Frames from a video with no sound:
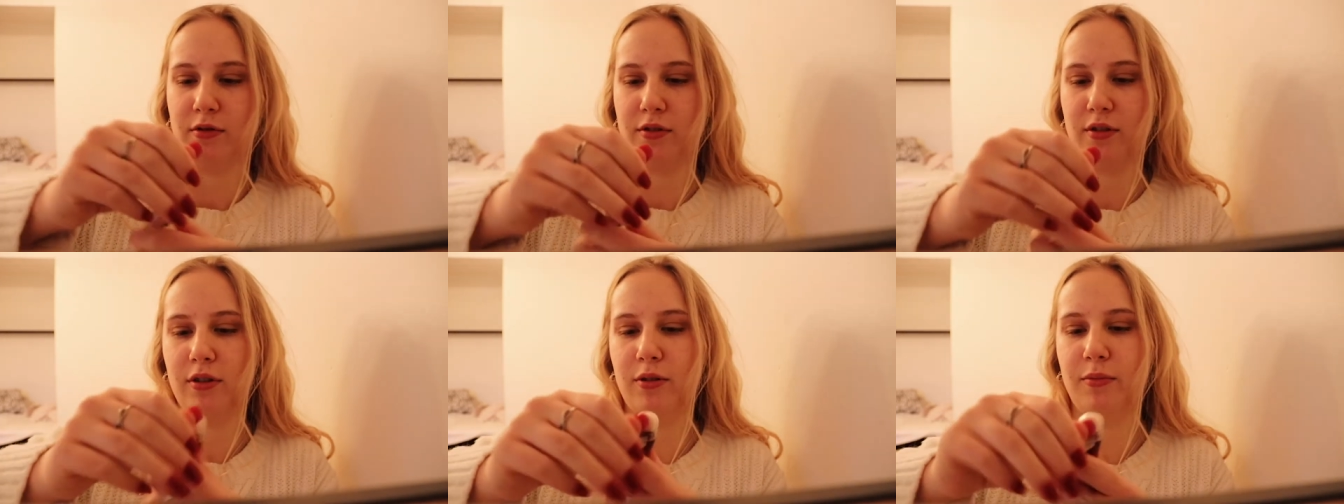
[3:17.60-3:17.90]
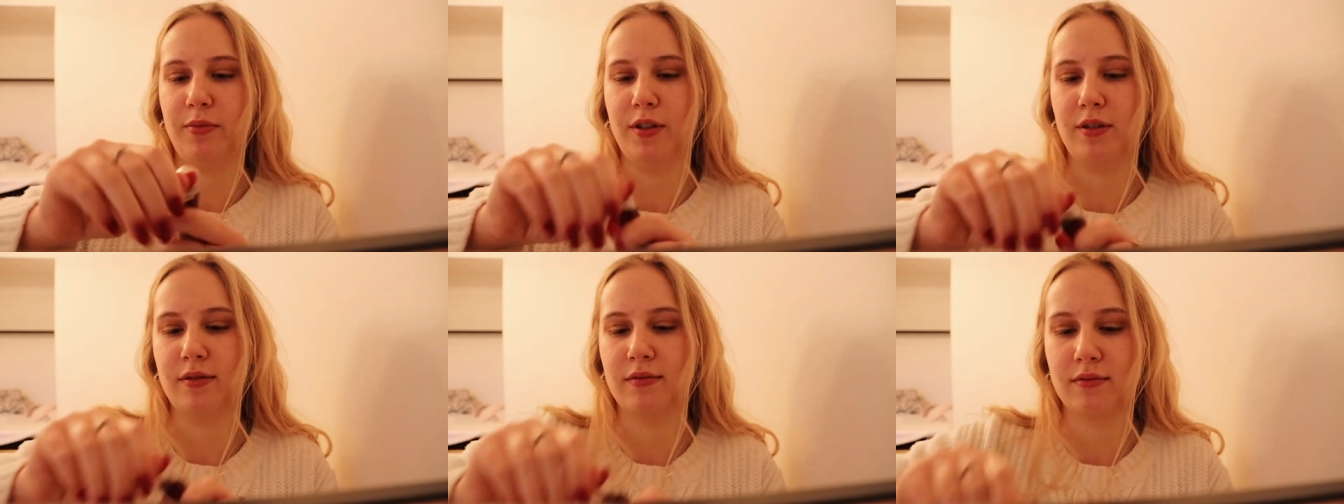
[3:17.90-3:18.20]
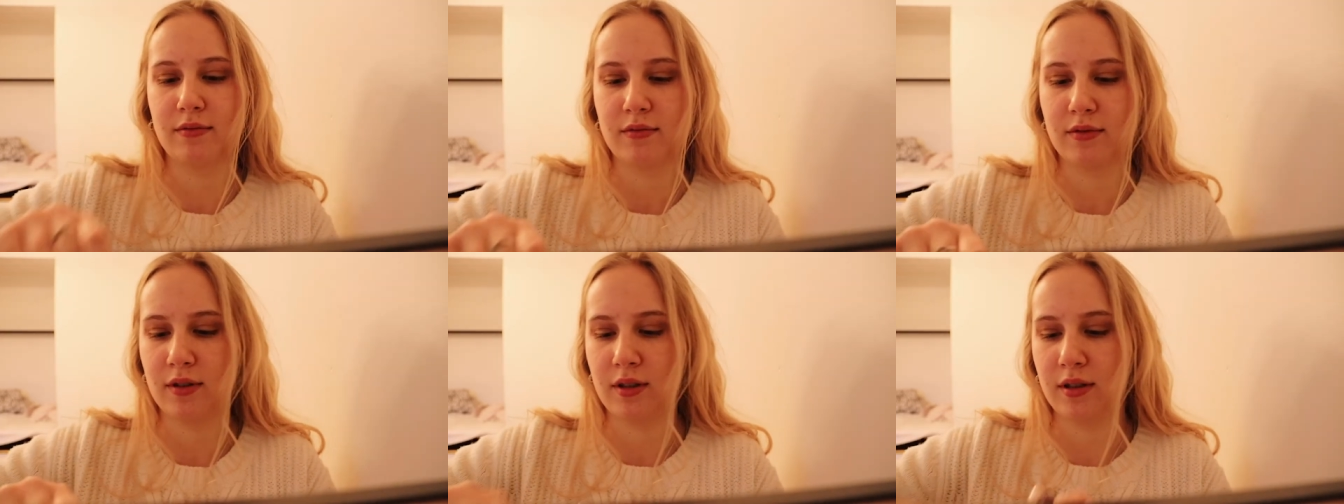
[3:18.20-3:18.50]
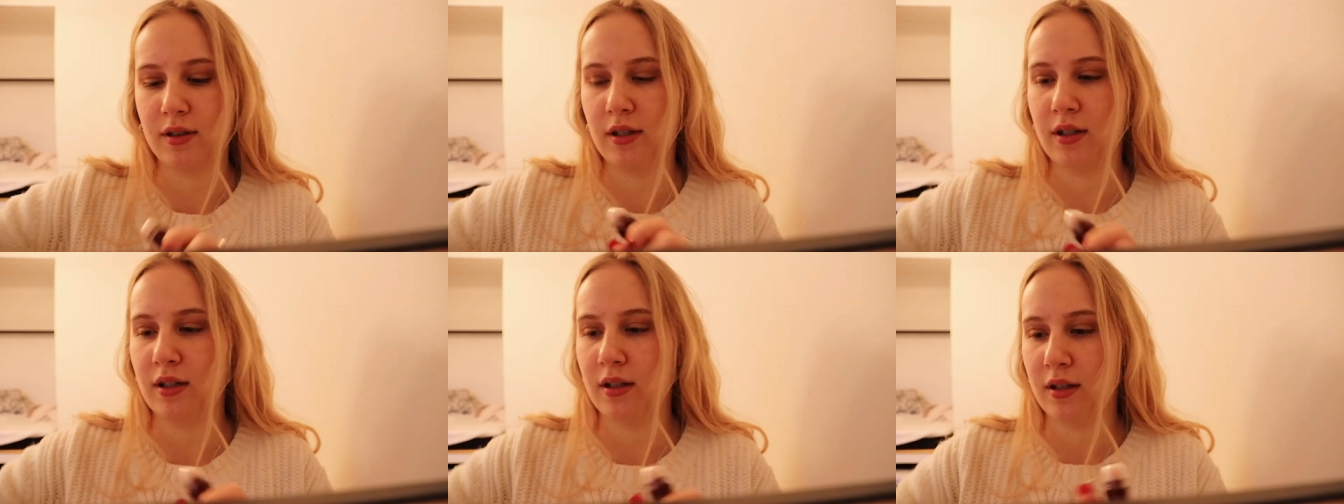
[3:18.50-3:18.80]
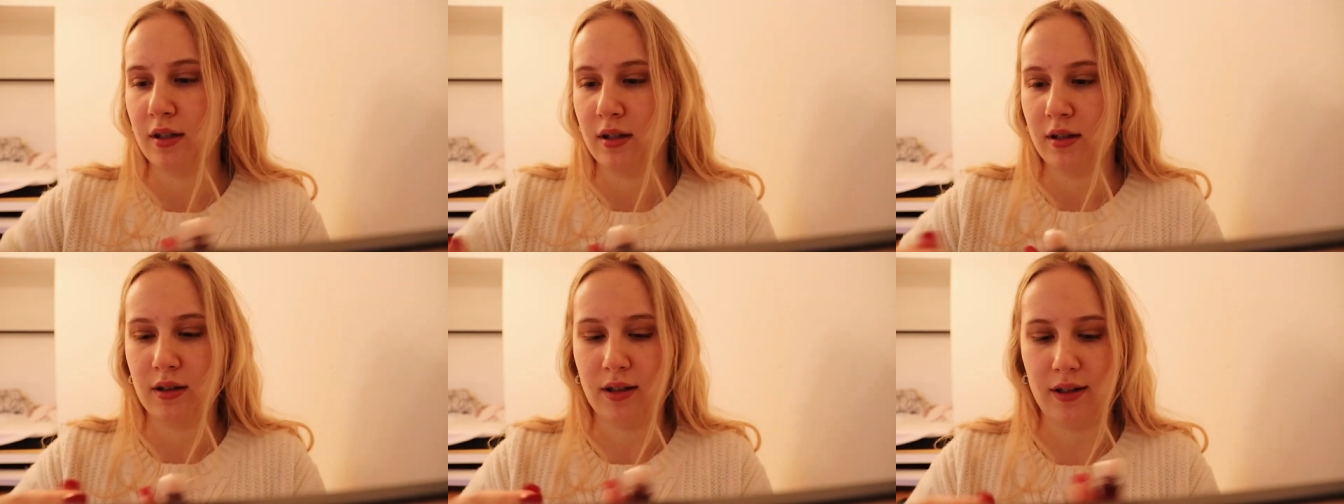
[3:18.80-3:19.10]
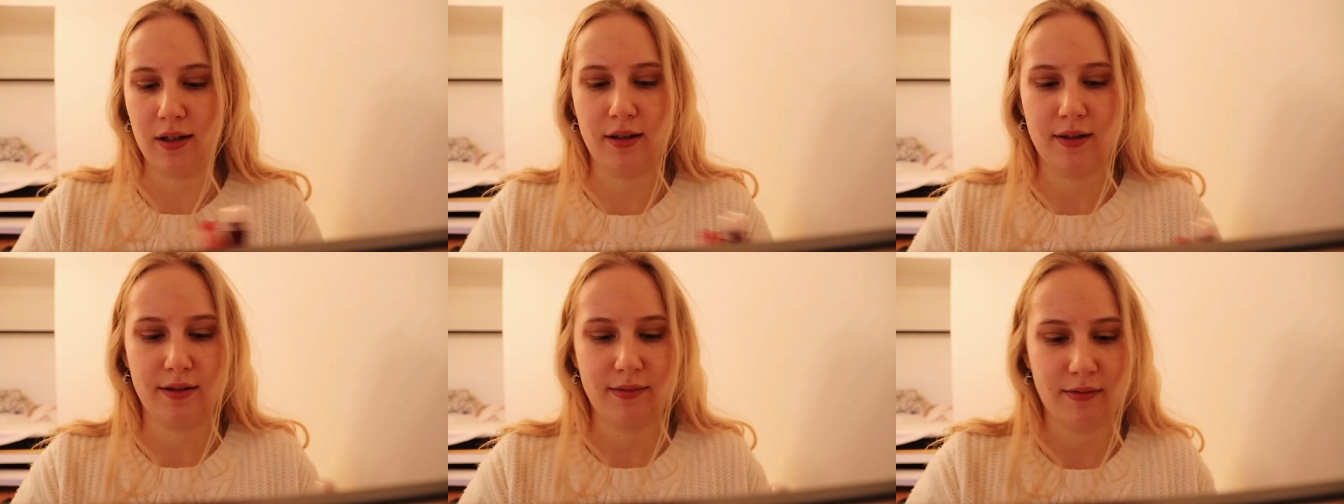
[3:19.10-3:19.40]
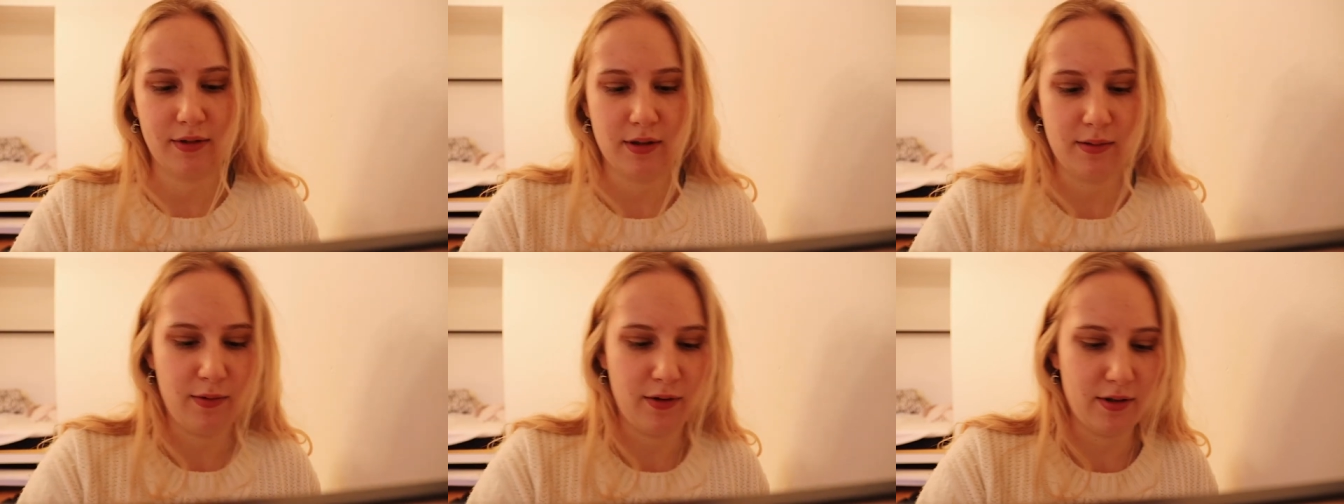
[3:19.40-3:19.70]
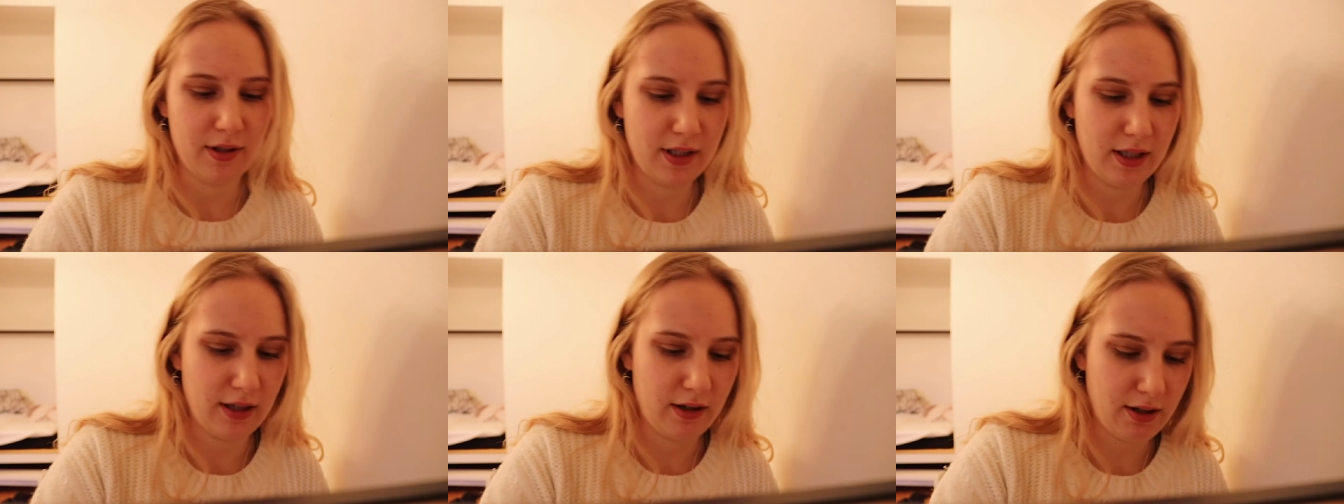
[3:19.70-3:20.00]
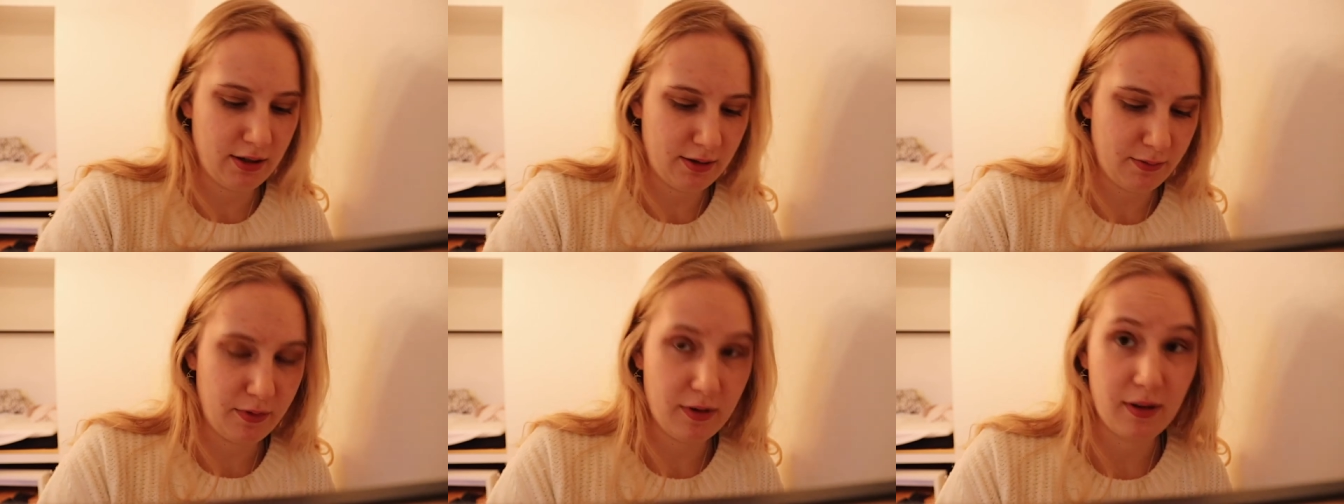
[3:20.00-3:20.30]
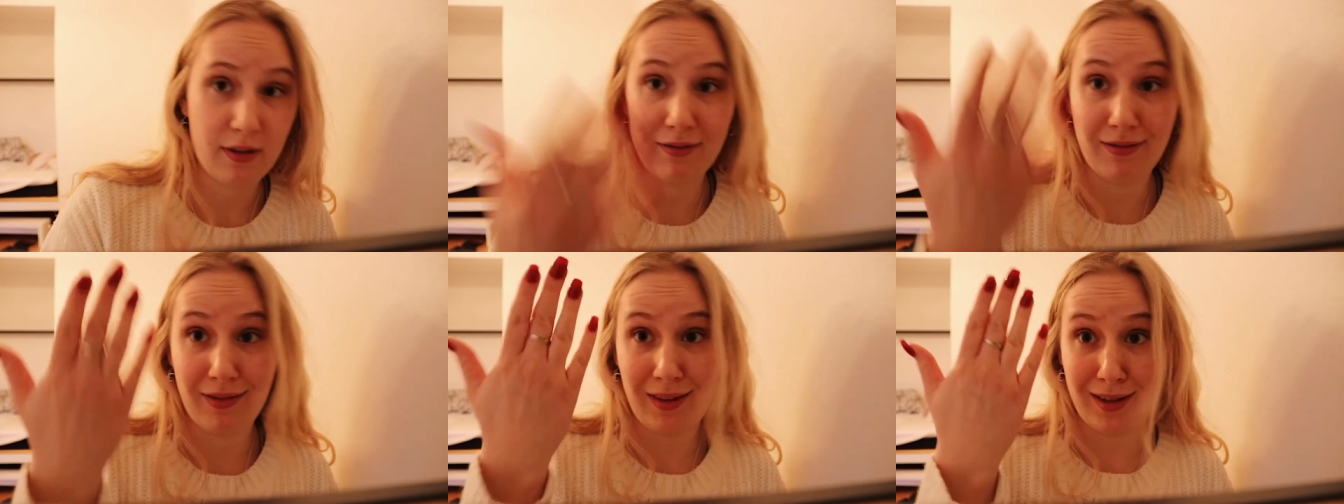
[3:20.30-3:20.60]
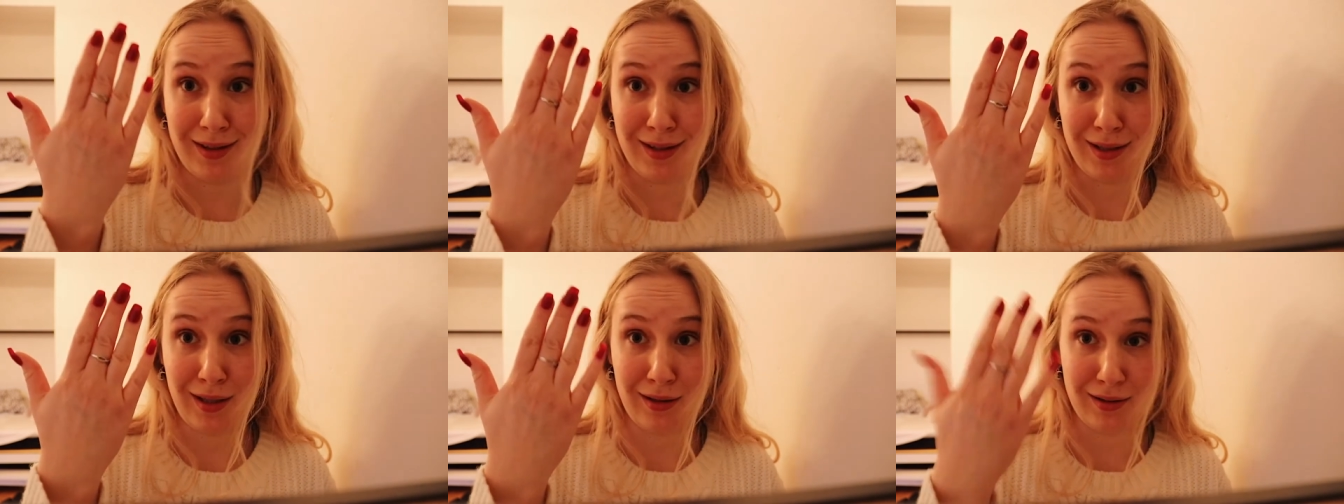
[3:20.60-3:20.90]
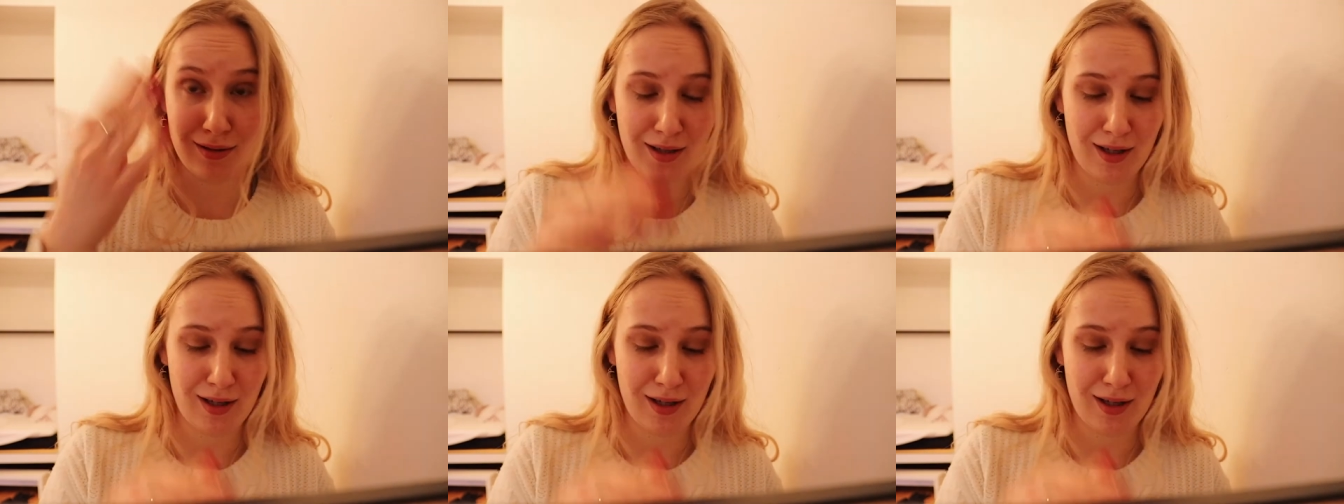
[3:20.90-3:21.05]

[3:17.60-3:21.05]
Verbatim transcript: to open like small stickers with these nails.